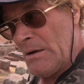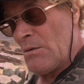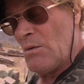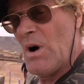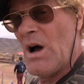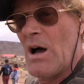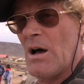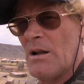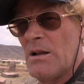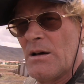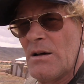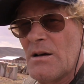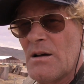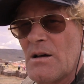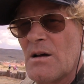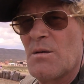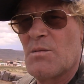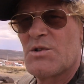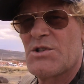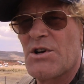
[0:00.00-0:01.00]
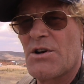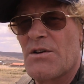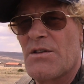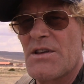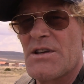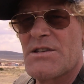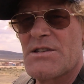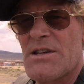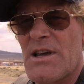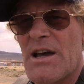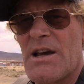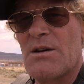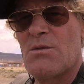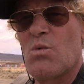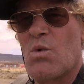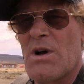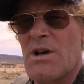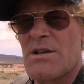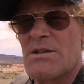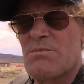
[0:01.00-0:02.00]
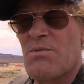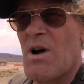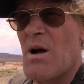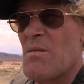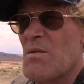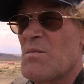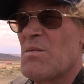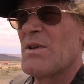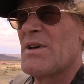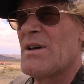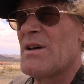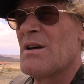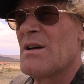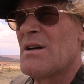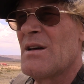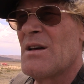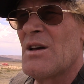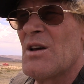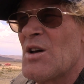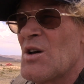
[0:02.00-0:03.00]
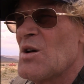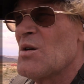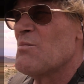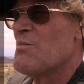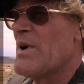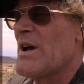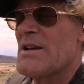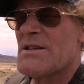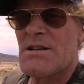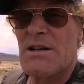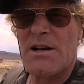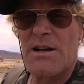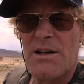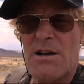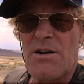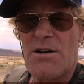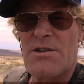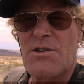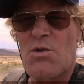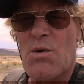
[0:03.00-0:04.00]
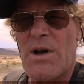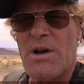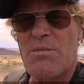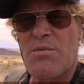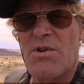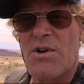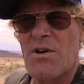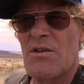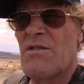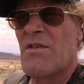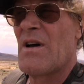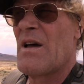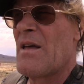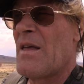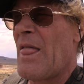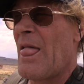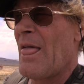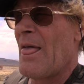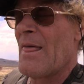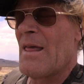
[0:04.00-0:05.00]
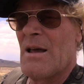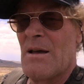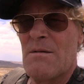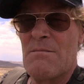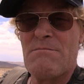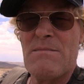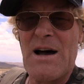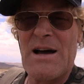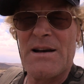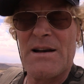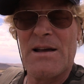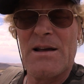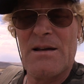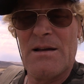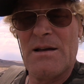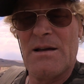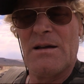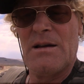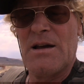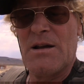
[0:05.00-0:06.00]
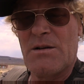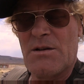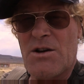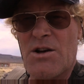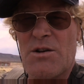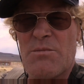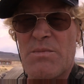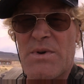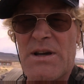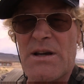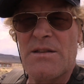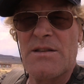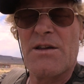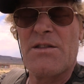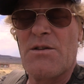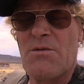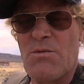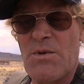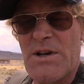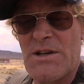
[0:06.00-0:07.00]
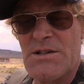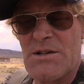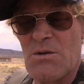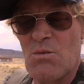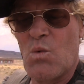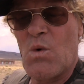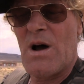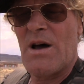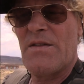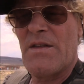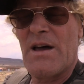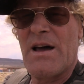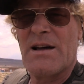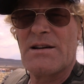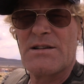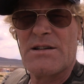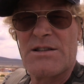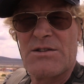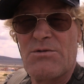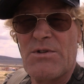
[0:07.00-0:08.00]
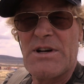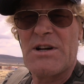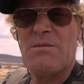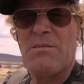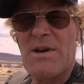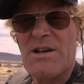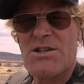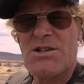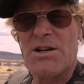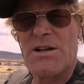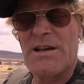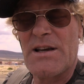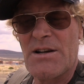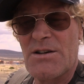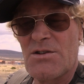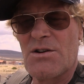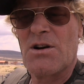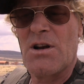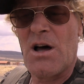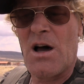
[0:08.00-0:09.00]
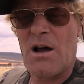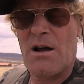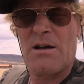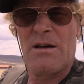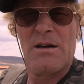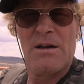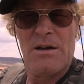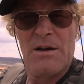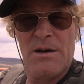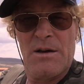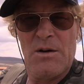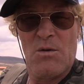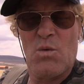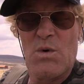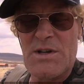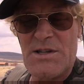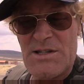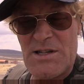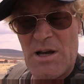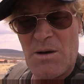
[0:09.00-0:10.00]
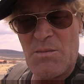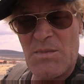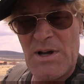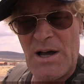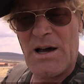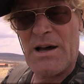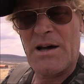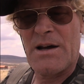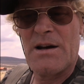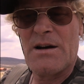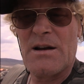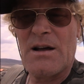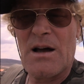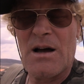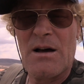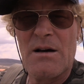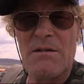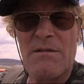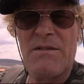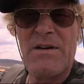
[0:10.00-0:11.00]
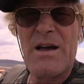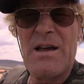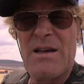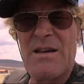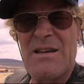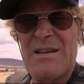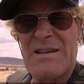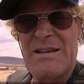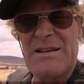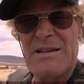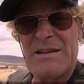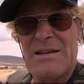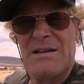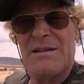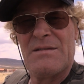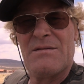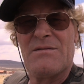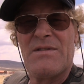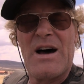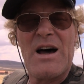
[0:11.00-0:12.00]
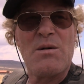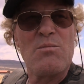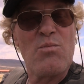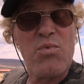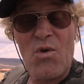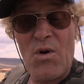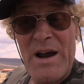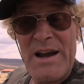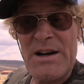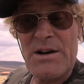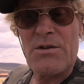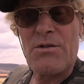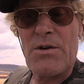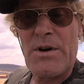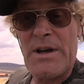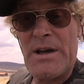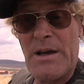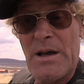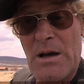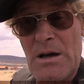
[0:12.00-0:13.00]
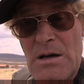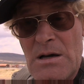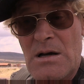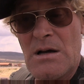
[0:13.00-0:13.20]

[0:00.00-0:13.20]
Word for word: Well, I'm sure this site was probably basically earthquake proof, but it could be that the reason why they had to three-dimensionally interlock was some kind of vibratory